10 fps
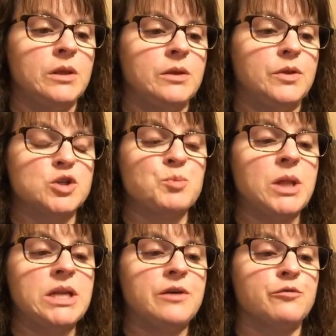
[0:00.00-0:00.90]
There's
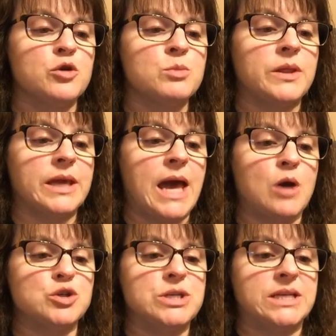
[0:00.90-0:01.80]
plenty of room on the
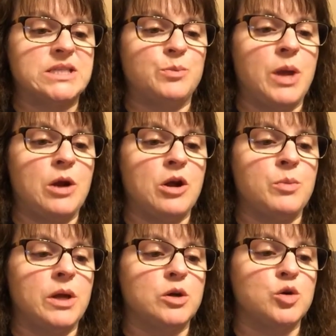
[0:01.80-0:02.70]
couch next to Perry,
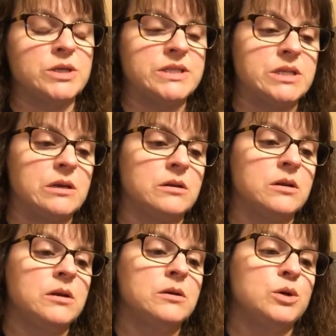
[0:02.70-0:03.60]
but Kristen,
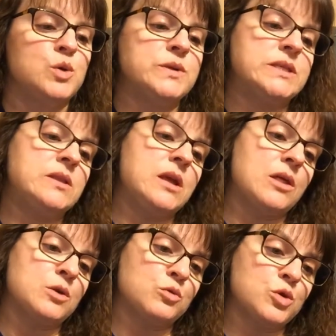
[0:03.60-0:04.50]
who is in the
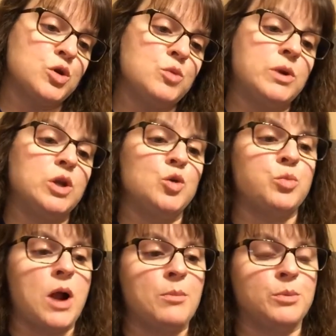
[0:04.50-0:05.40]
other room and who
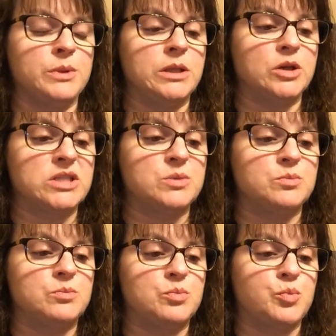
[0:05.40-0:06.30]
probably looks
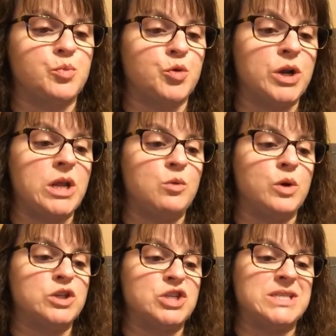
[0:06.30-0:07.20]
pretty
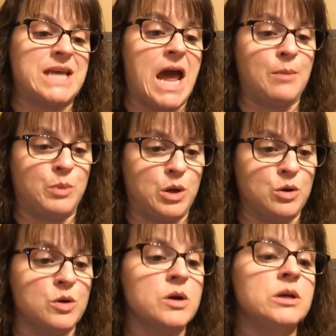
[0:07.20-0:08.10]
when she's
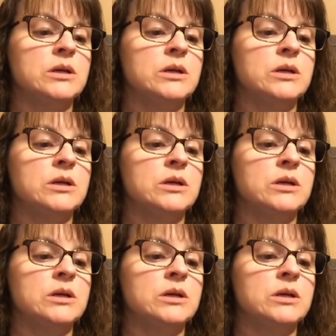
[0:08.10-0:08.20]
happier,